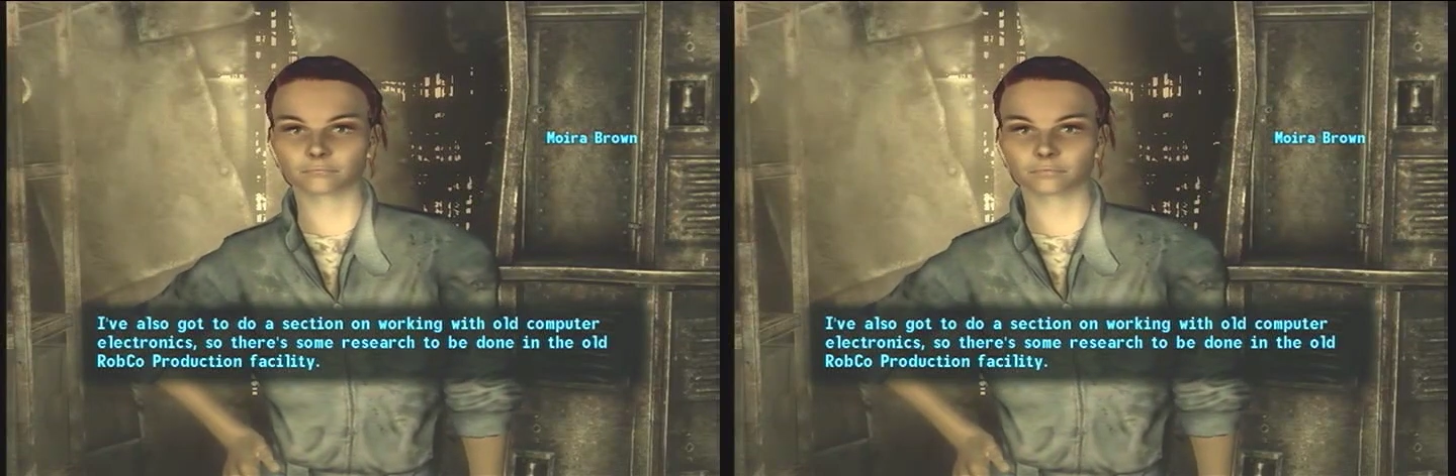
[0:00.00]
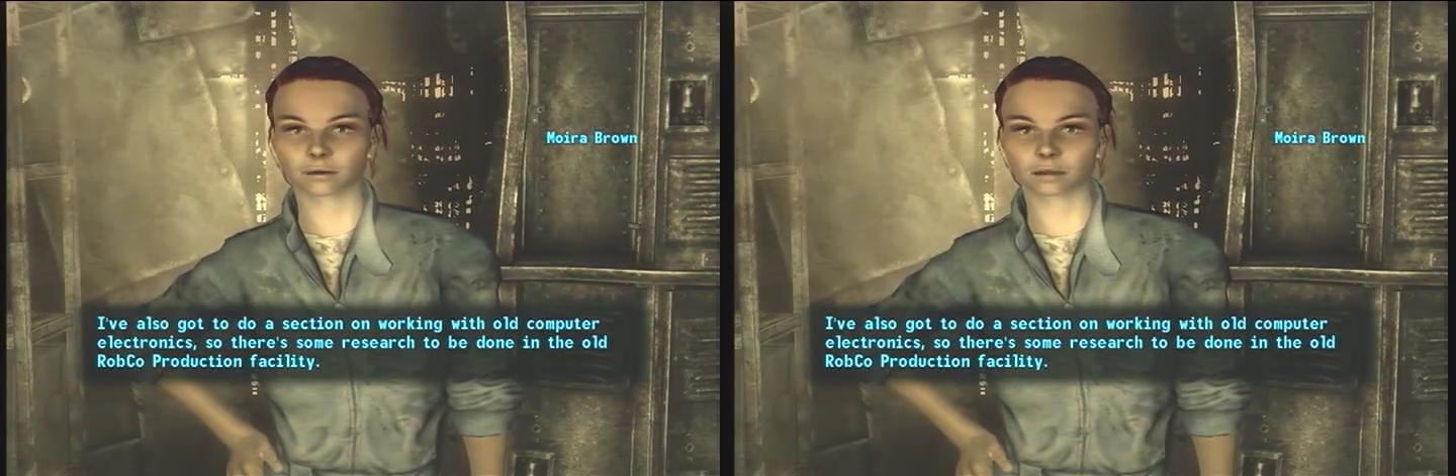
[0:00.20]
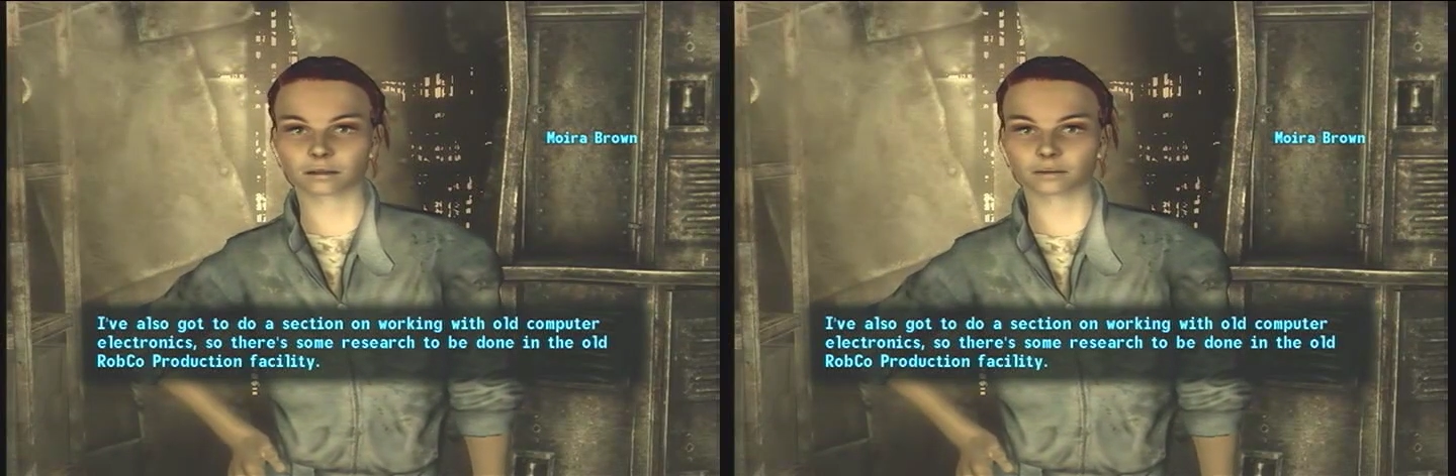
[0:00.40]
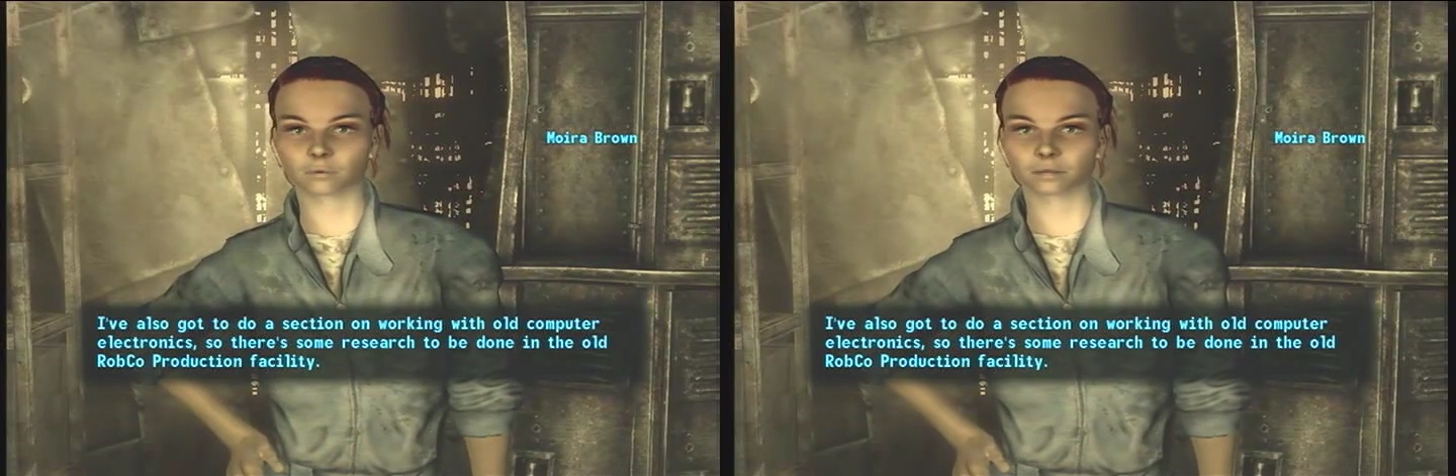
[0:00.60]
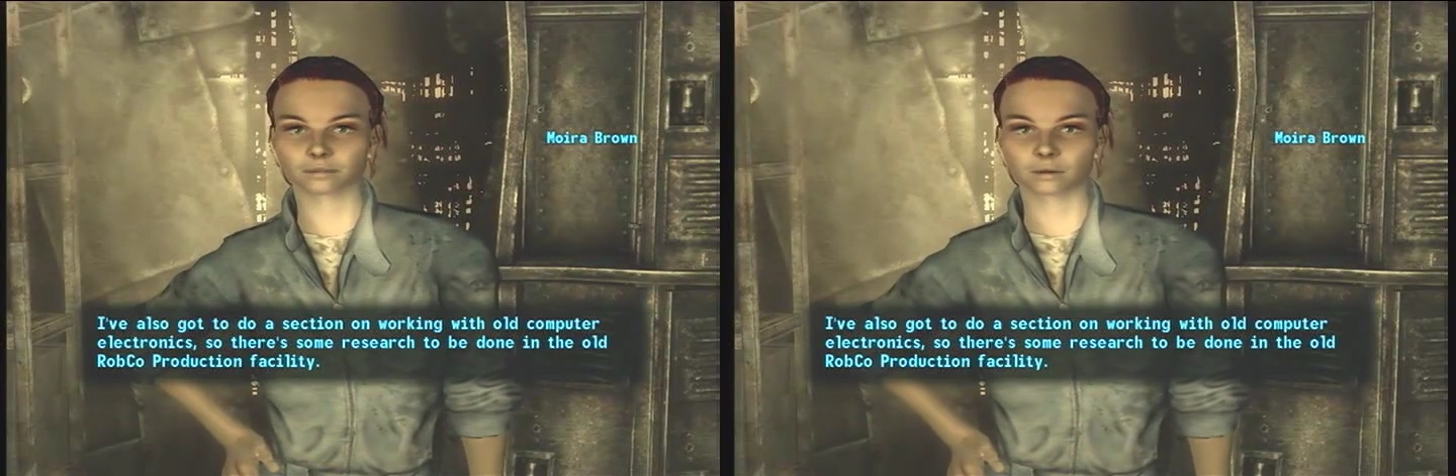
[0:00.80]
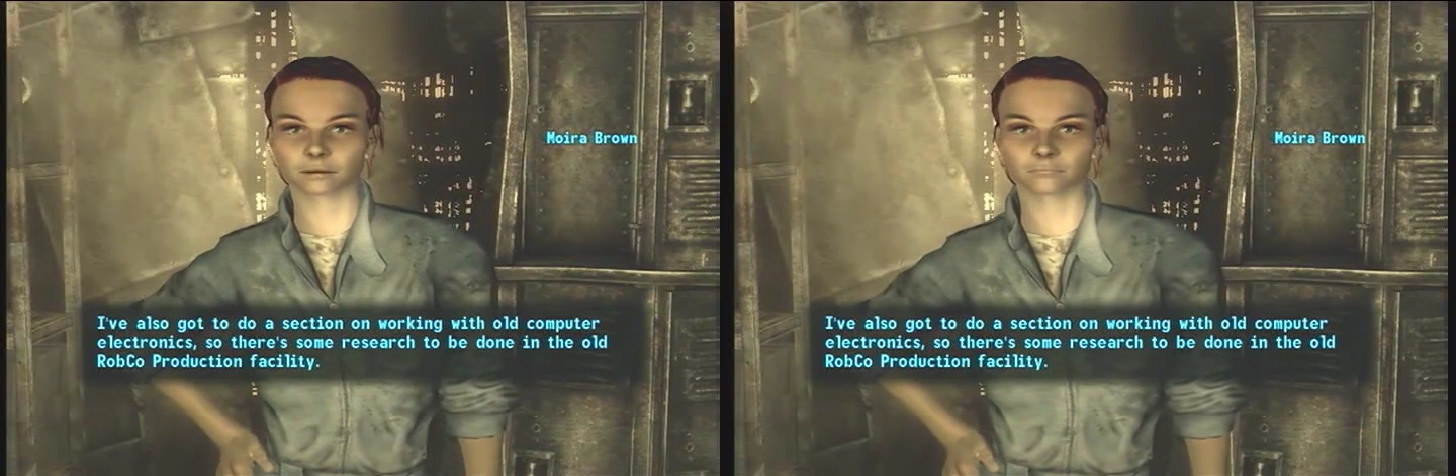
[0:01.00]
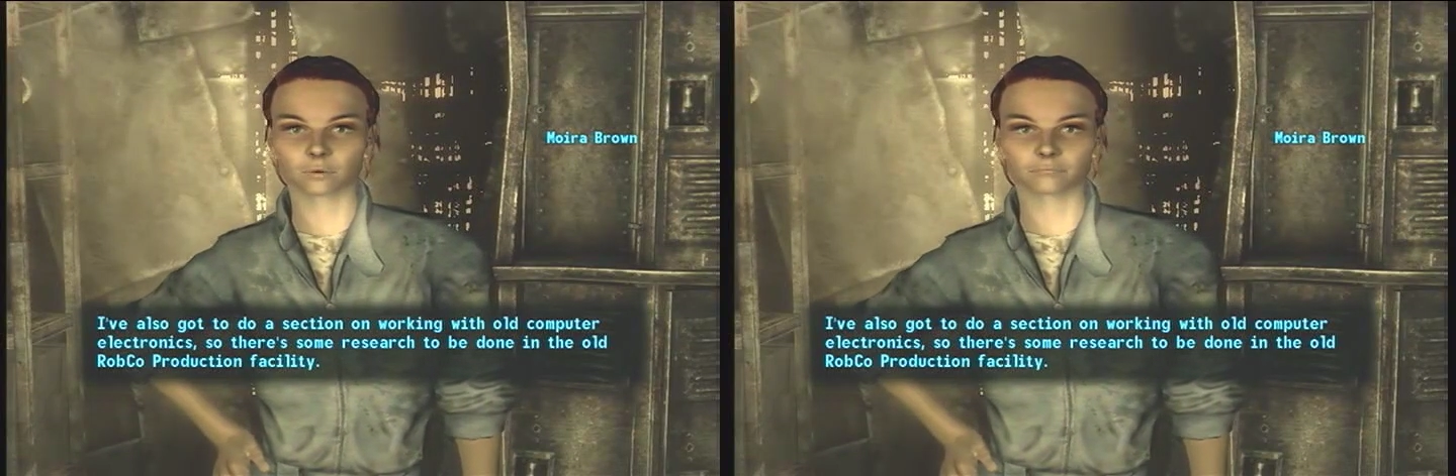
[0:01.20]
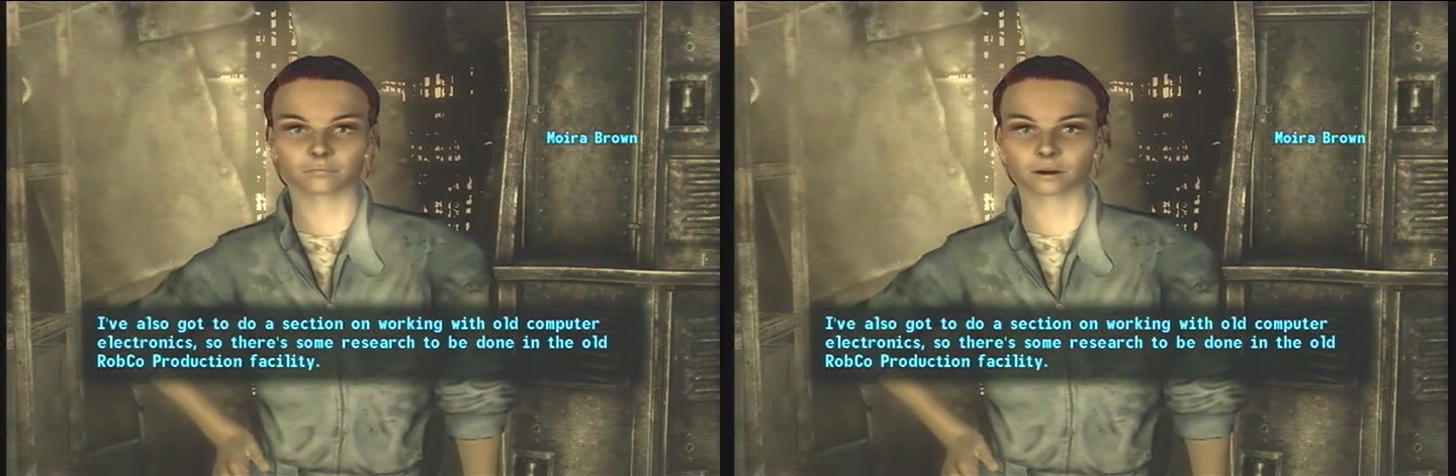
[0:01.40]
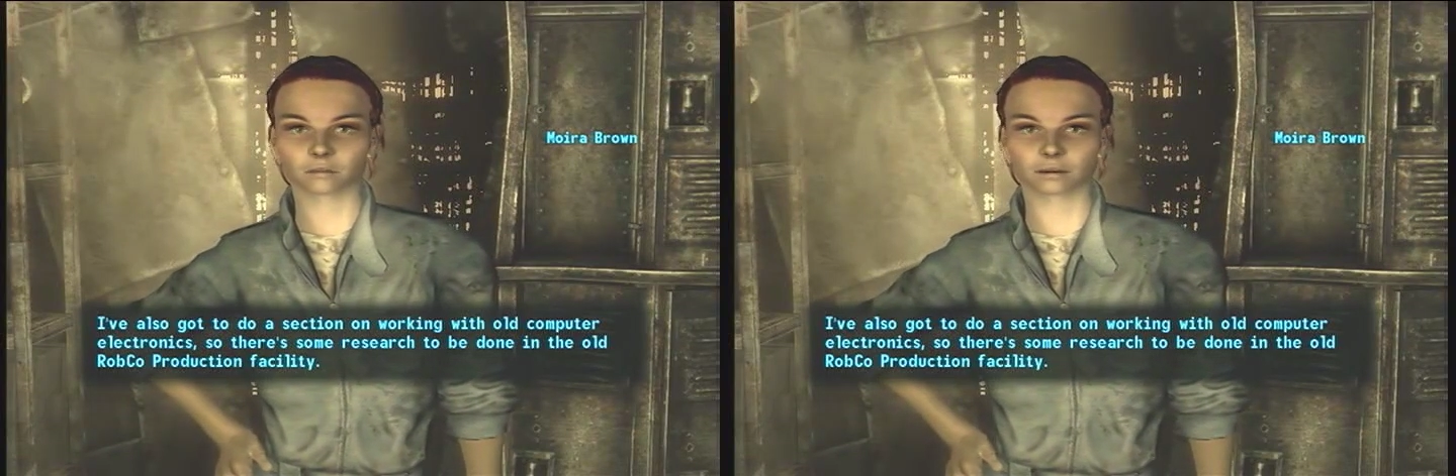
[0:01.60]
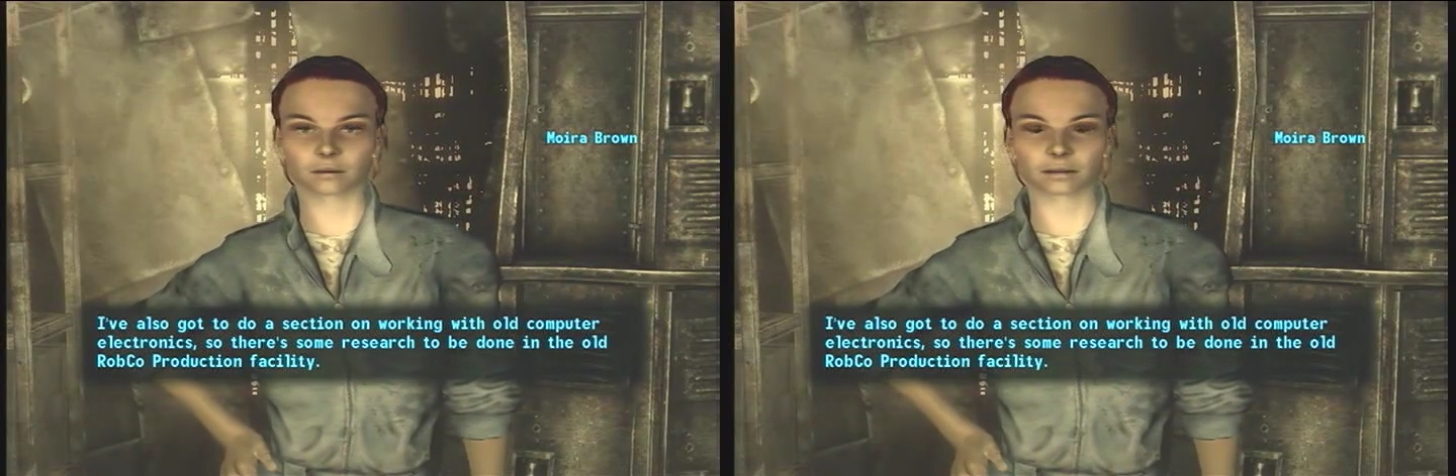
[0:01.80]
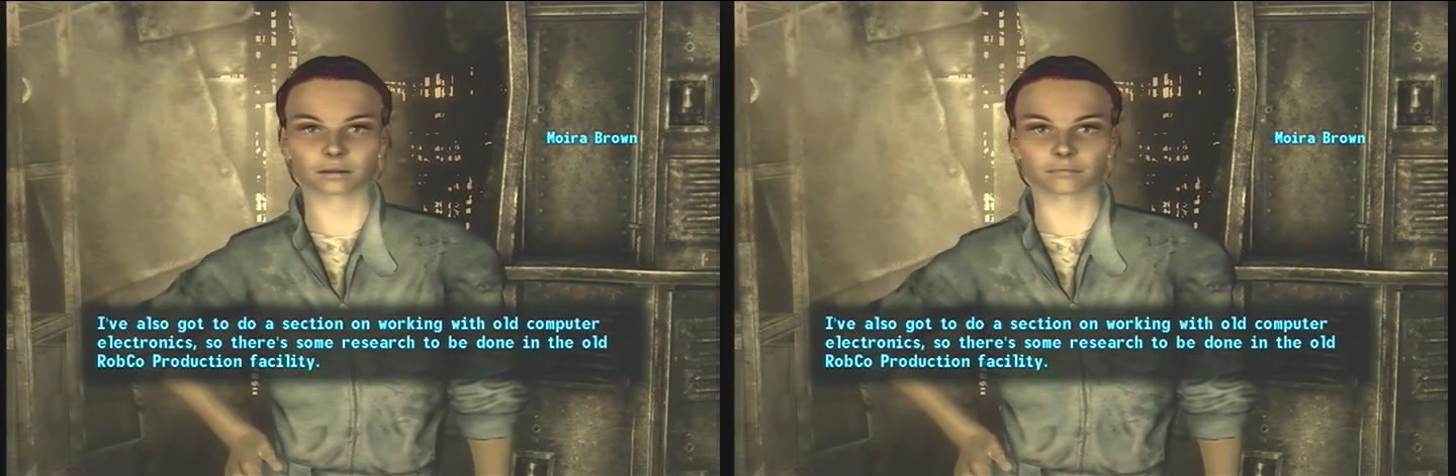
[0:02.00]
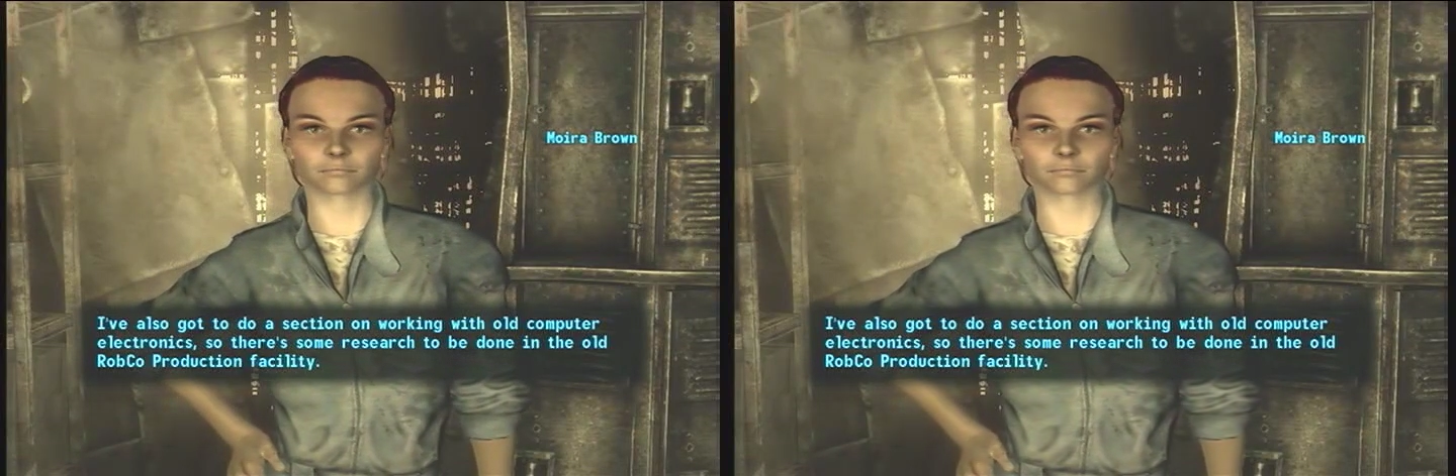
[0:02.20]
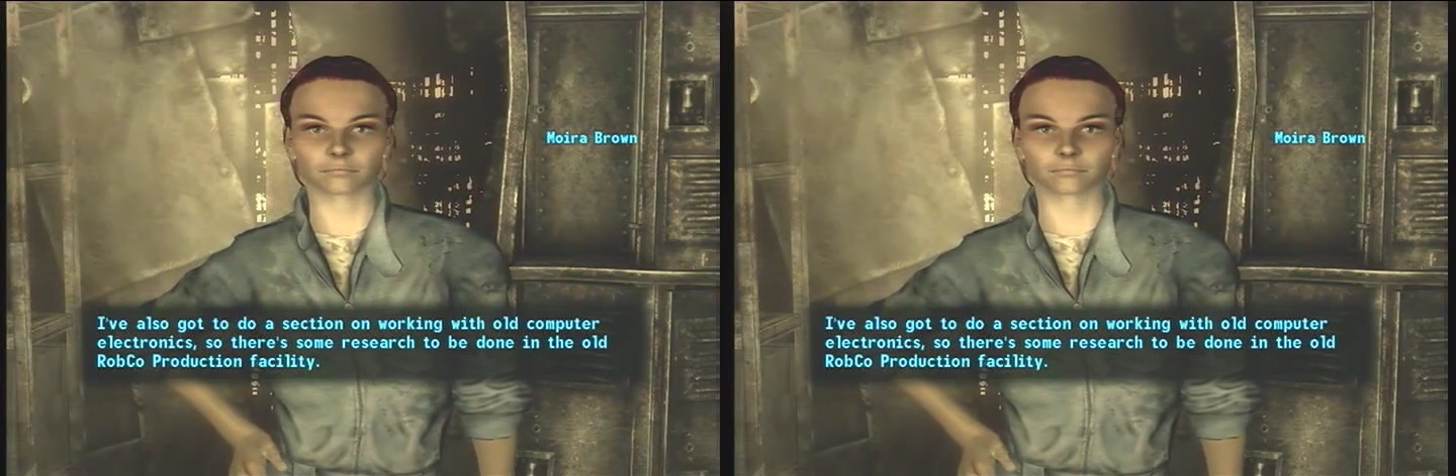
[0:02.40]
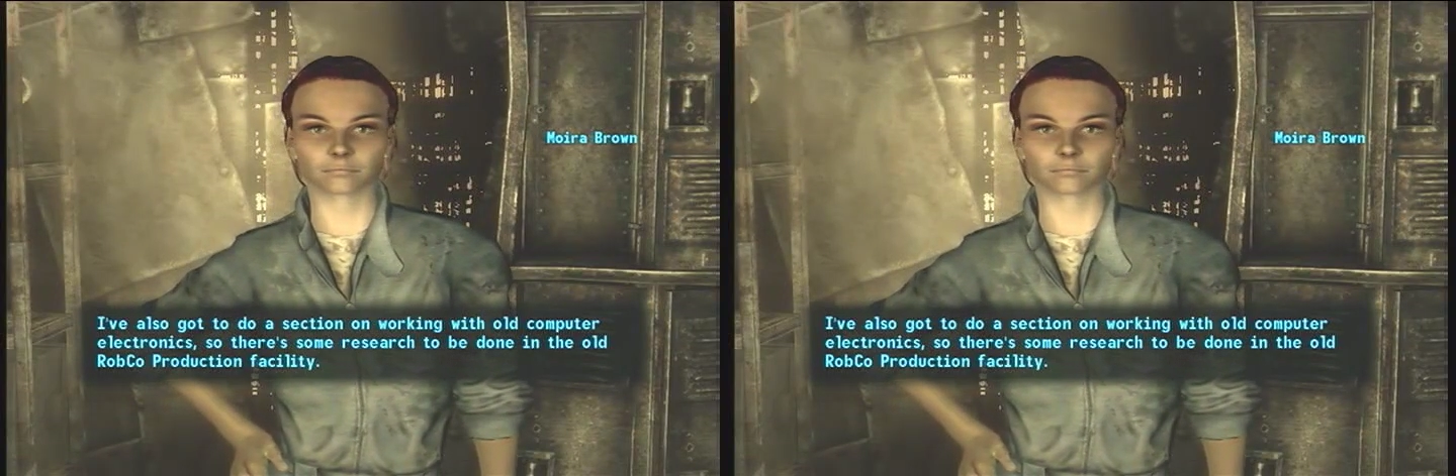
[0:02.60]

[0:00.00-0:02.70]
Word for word: to be done in the old Robco production facility.